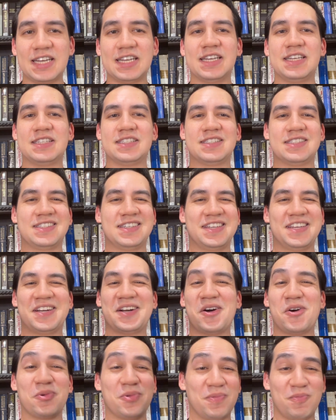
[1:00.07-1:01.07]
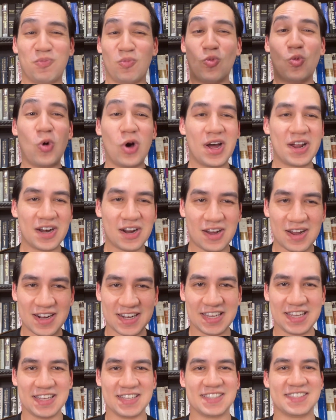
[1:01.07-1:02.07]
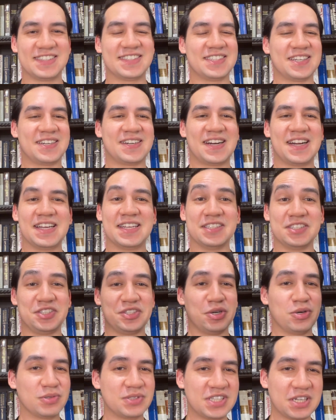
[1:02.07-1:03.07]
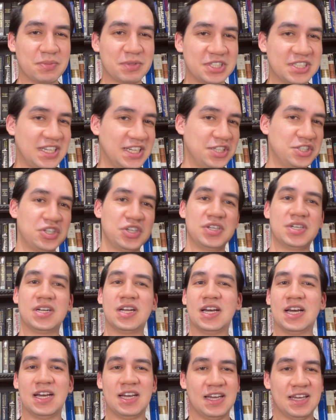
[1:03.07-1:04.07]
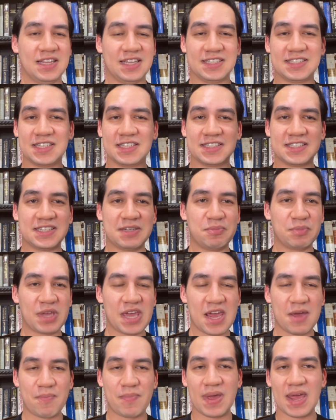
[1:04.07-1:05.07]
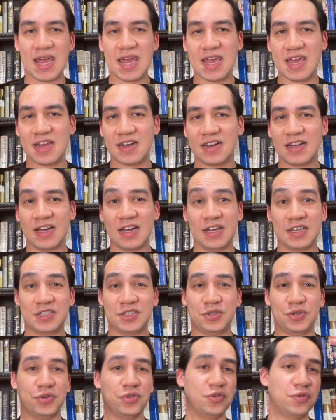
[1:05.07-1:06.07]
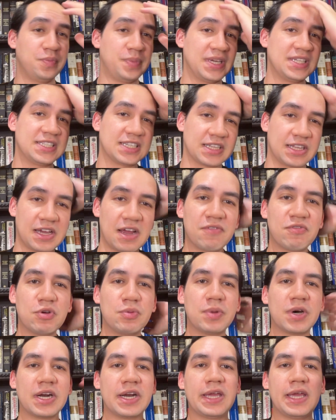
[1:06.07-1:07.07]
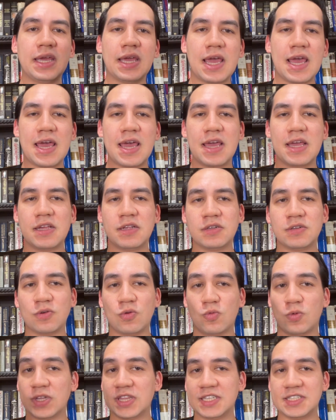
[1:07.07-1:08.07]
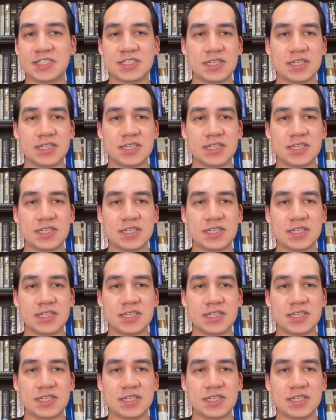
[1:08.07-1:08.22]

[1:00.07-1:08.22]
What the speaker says: as, one audience, all right? Zero segmentation. They send the same campaign to basically everybody. And what this